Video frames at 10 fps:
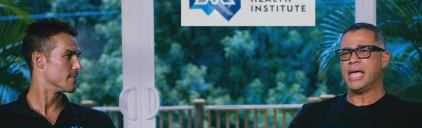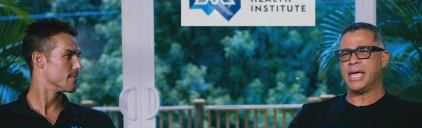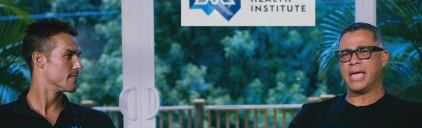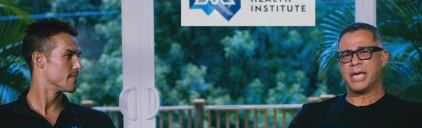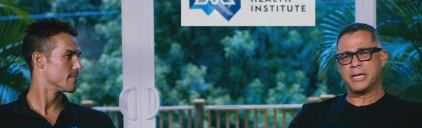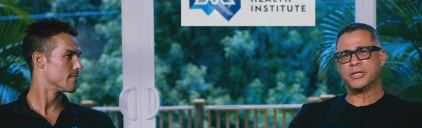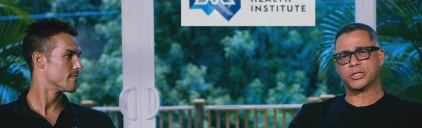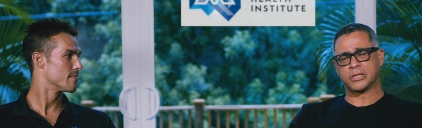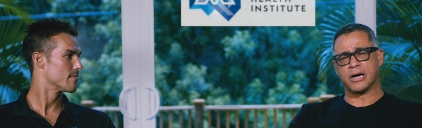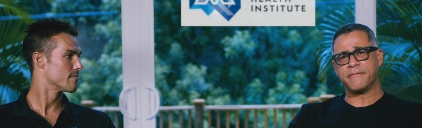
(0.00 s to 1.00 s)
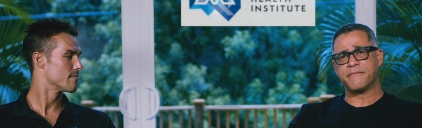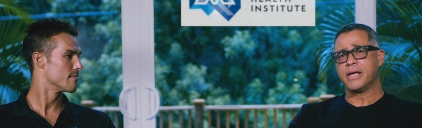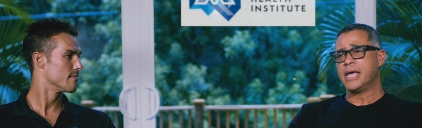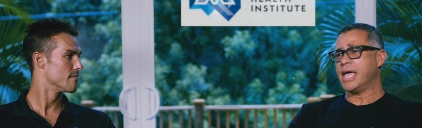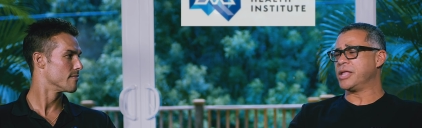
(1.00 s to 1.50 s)
Speaker 1: it, it is
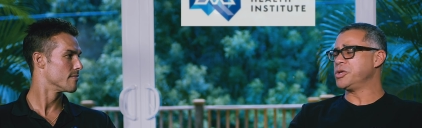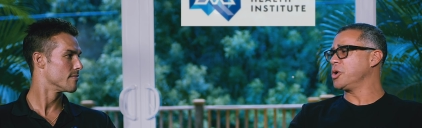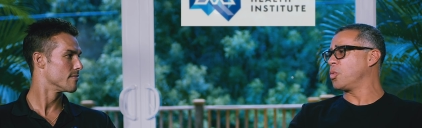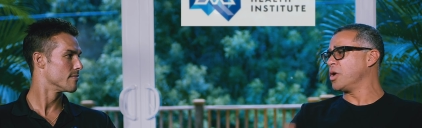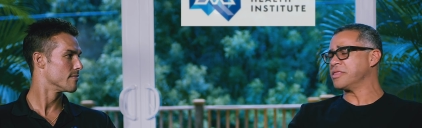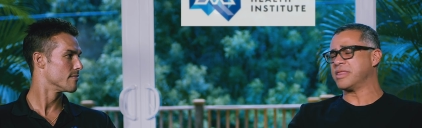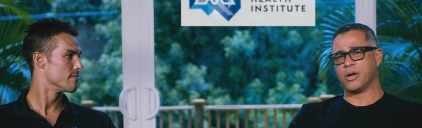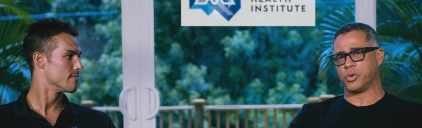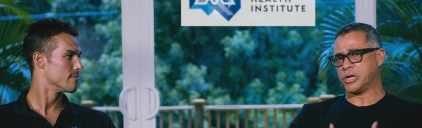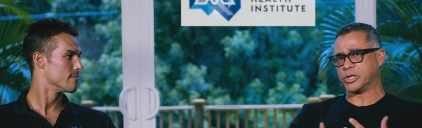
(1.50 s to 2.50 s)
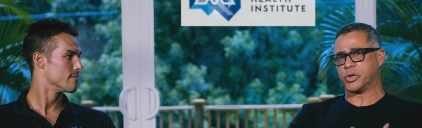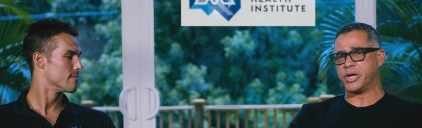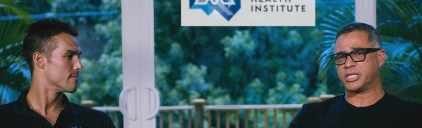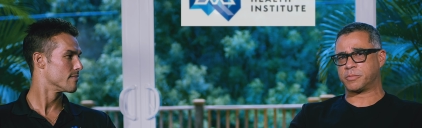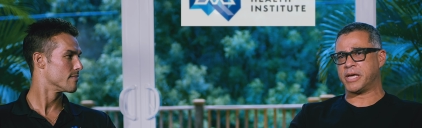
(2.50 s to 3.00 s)
tough. And you know, one thing, we're not going
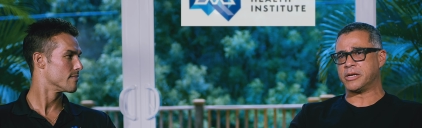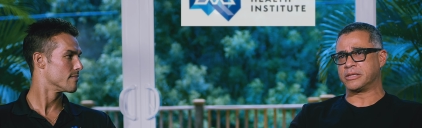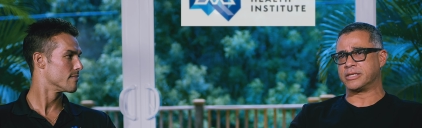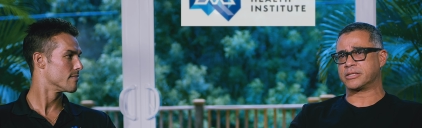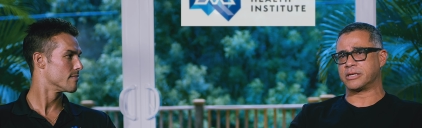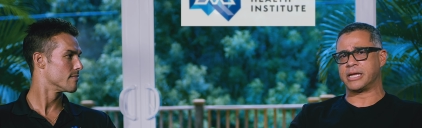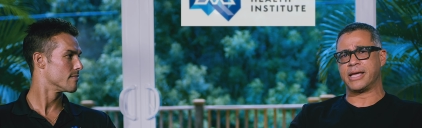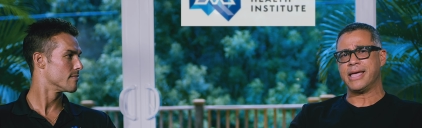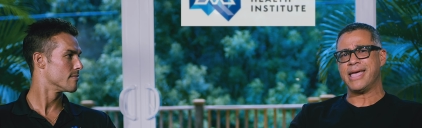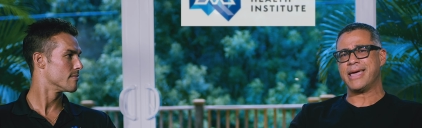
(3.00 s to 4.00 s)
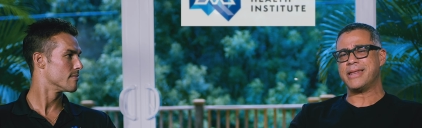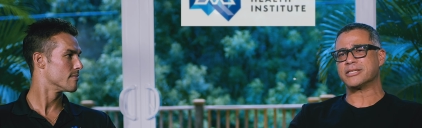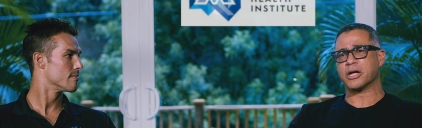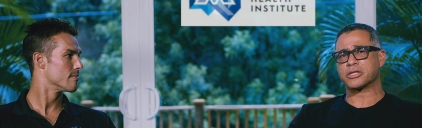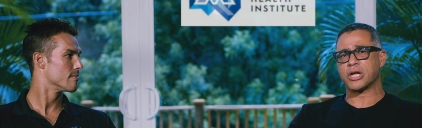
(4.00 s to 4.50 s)
to expand on this today. It
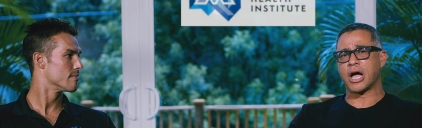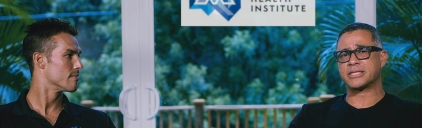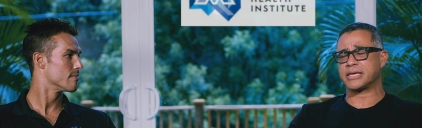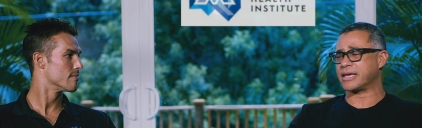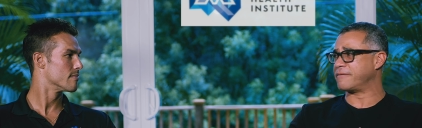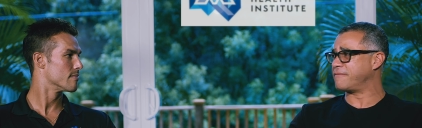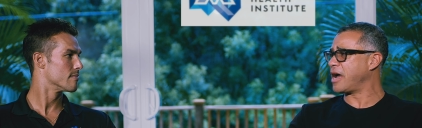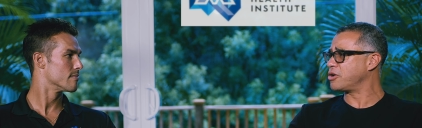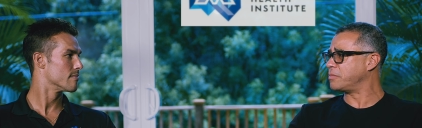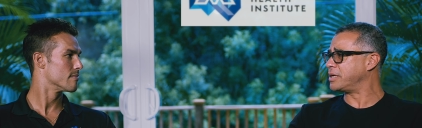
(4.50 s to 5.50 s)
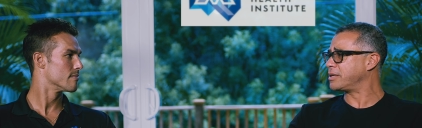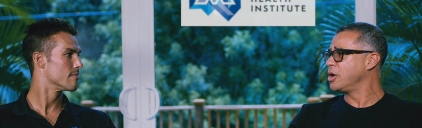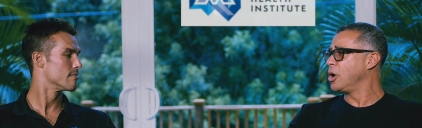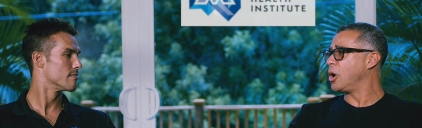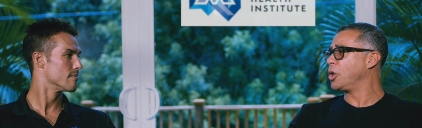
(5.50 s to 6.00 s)
is our toxic environment.
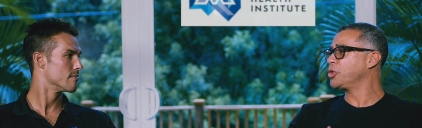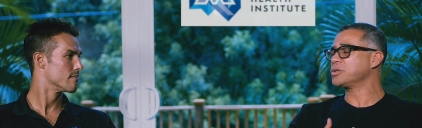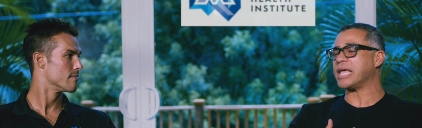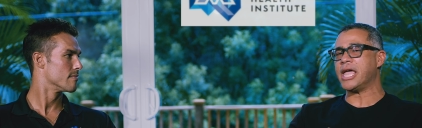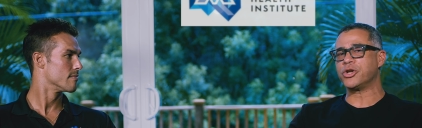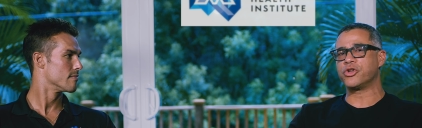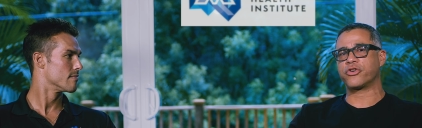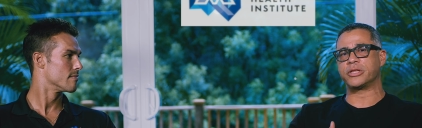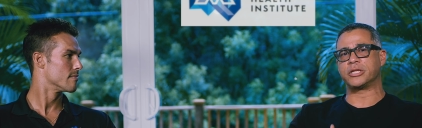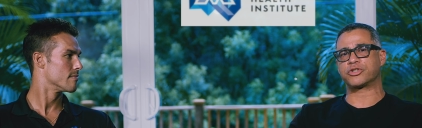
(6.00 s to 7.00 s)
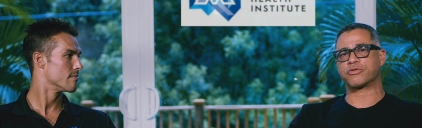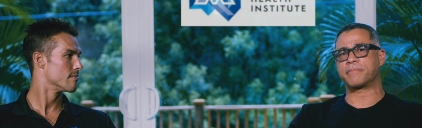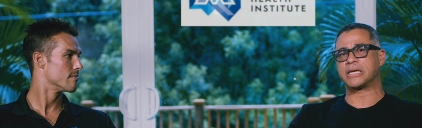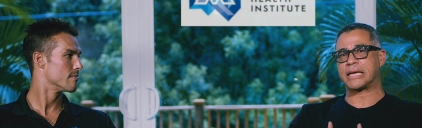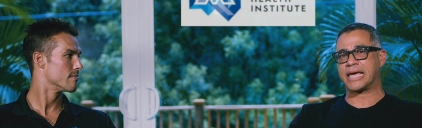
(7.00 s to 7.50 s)
All those endocrine
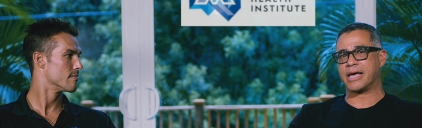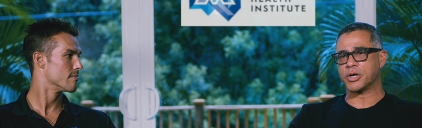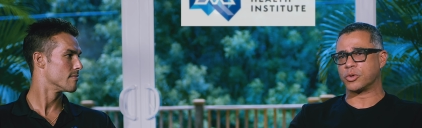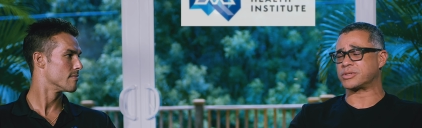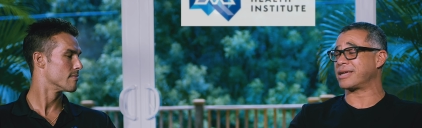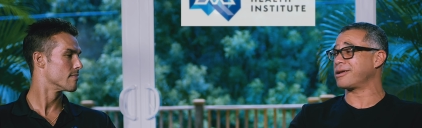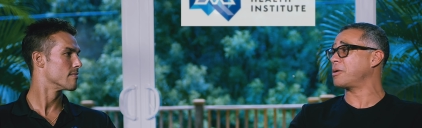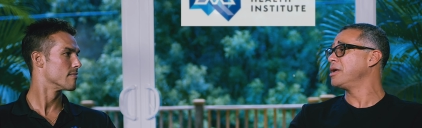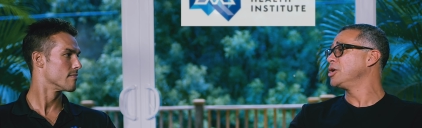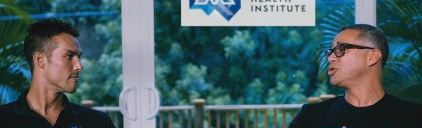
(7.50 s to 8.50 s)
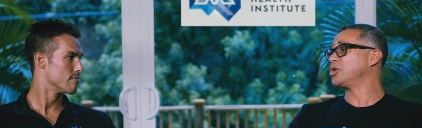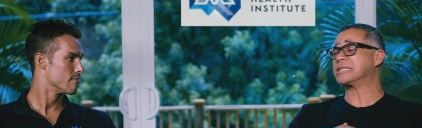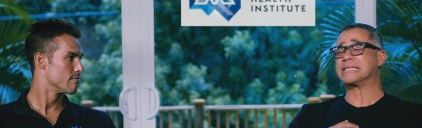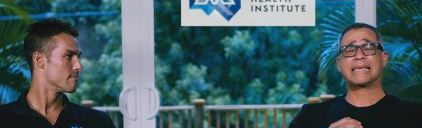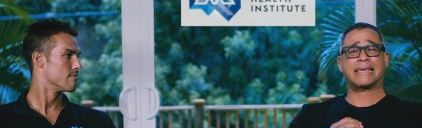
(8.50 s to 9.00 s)
disrupting chemicals that are
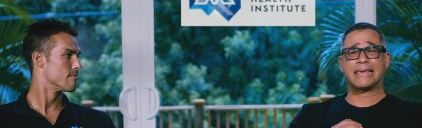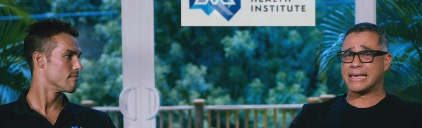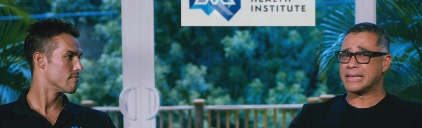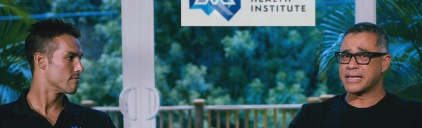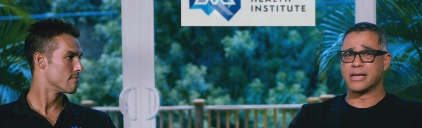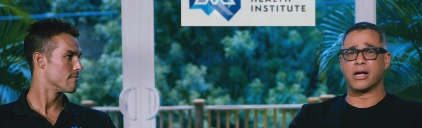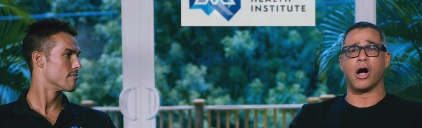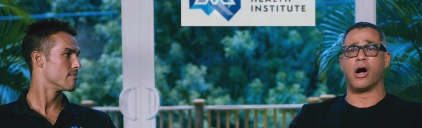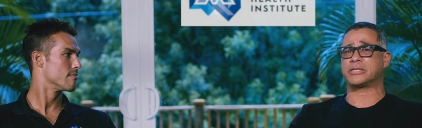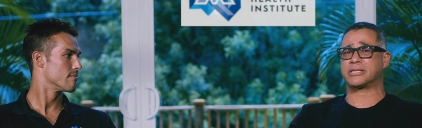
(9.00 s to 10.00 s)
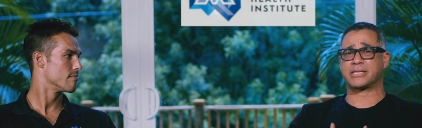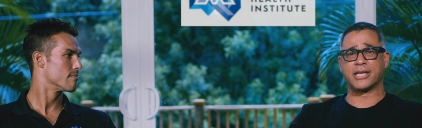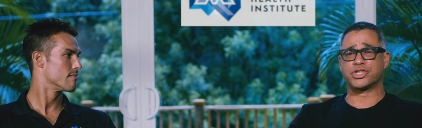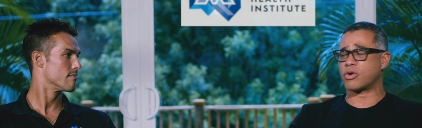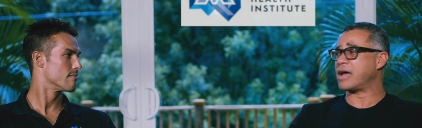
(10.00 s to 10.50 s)
just killing our
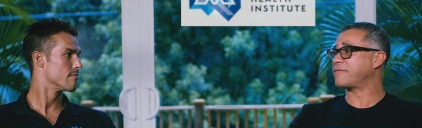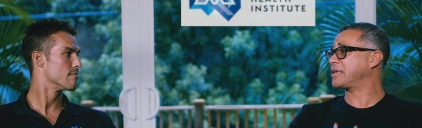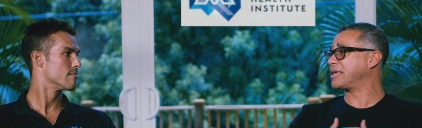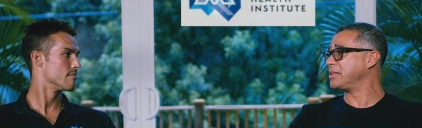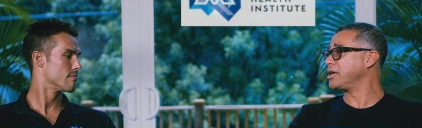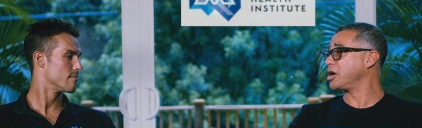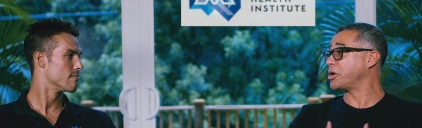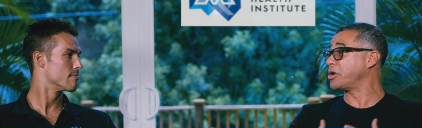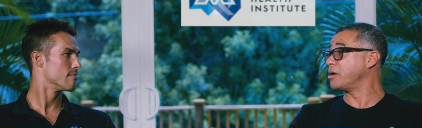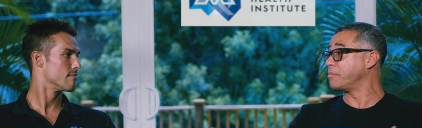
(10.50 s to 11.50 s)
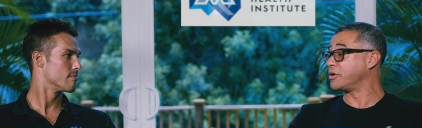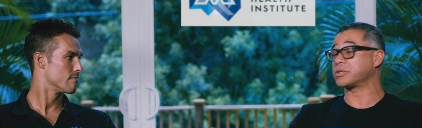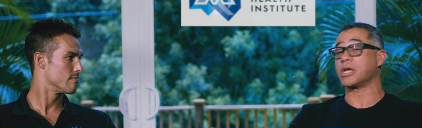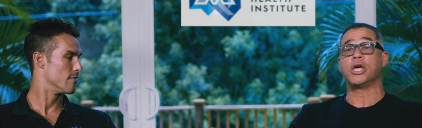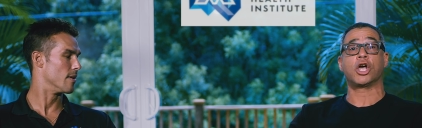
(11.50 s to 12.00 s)
sex drive, killing our
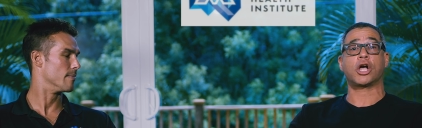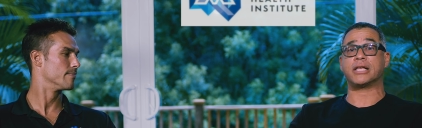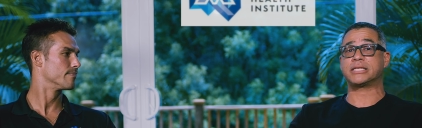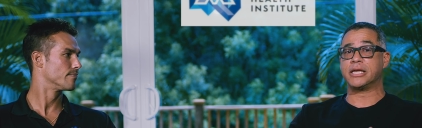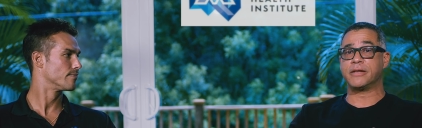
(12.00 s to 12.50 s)
numbers, no. causing